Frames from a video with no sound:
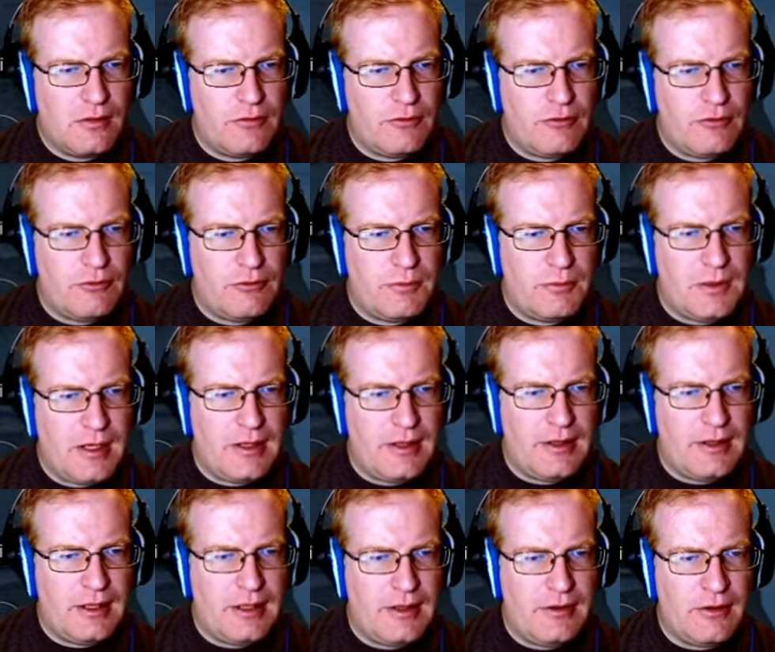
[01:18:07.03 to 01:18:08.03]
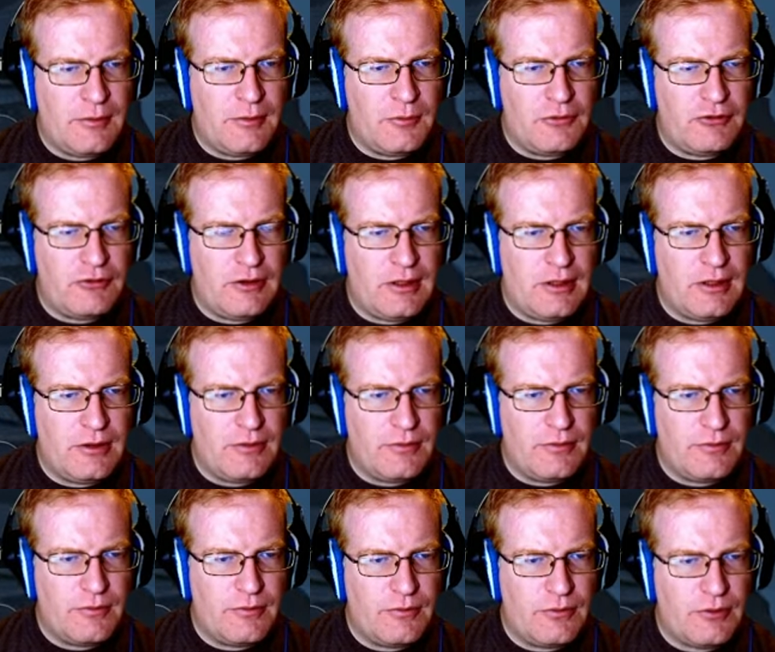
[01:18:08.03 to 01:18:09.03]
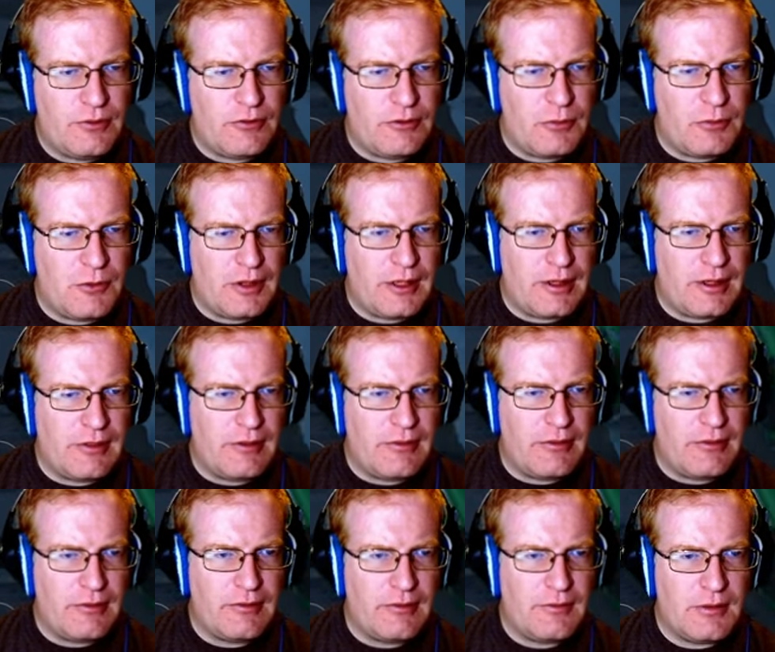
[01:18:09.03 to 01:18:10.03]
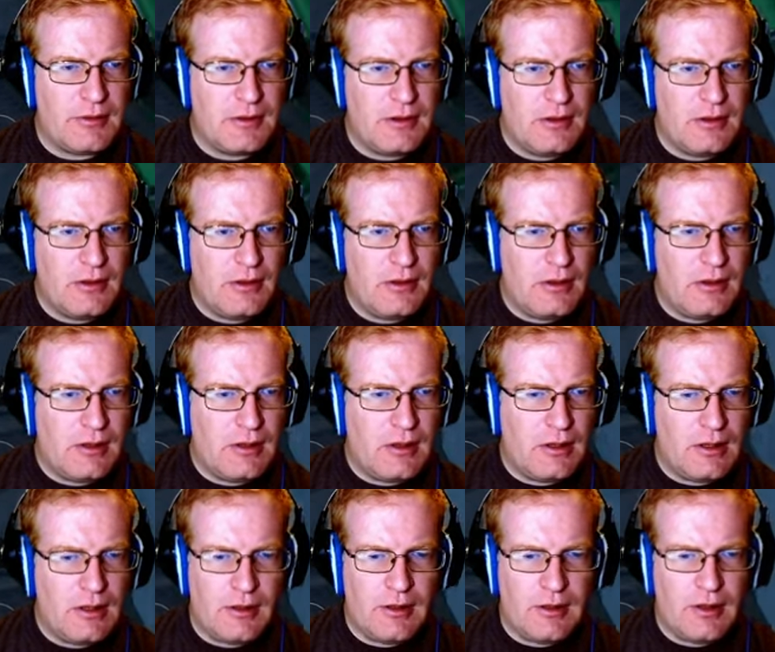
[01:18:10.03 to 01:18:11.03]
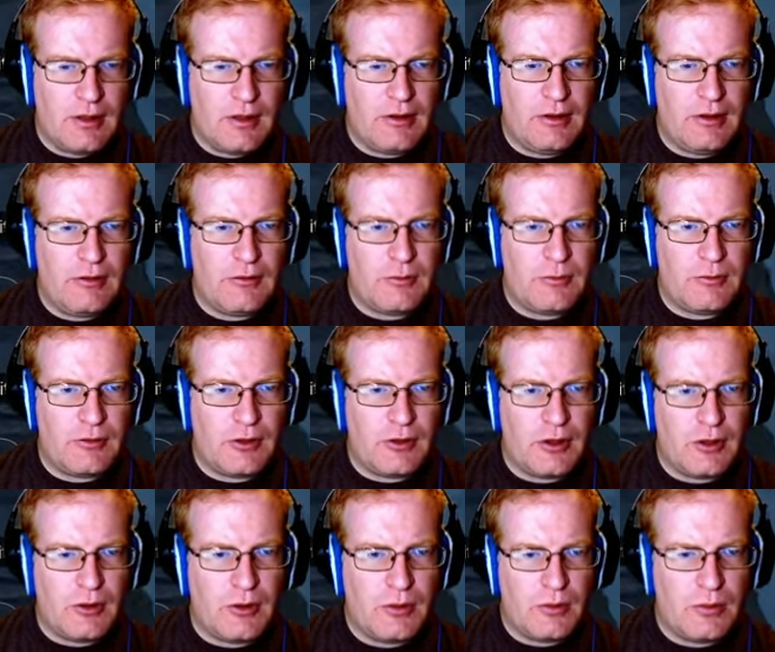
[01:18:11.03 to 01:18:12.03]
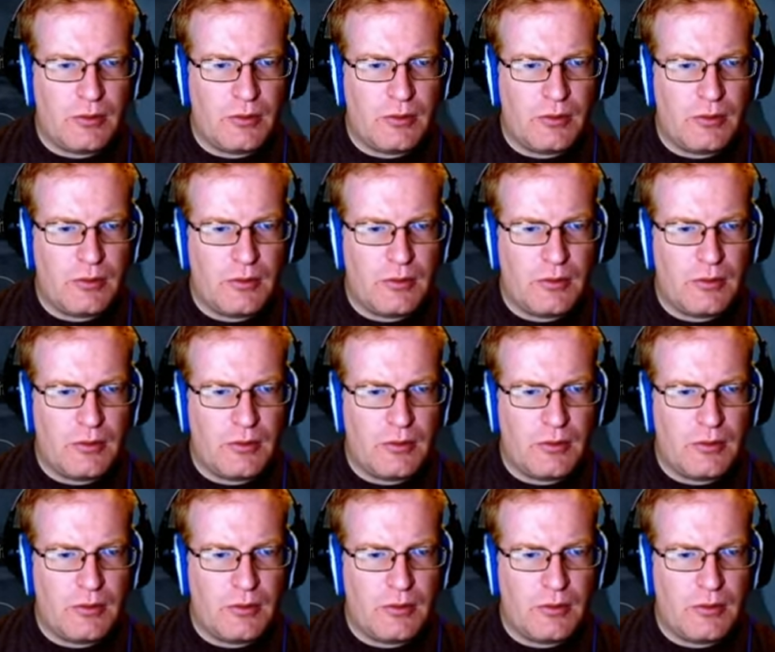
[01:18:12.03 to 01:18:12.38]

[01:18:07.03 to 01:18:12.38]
just behind the end of the machine here, so somewhere like this, and then these ones will go